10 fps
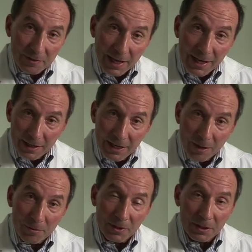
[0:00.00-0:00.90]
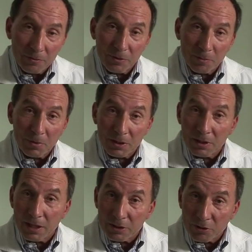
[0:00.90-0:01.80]
of that happening where the blood
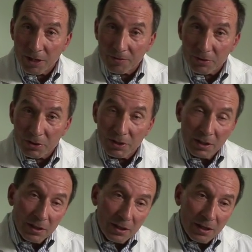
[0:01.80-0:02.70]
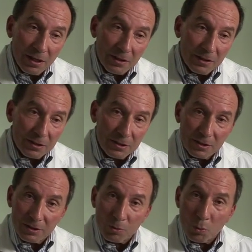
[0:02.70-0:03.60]
clot travels
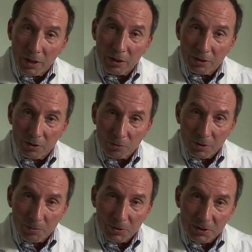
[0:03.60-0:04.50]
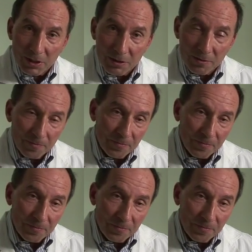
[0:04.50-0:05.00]
is well under 1%.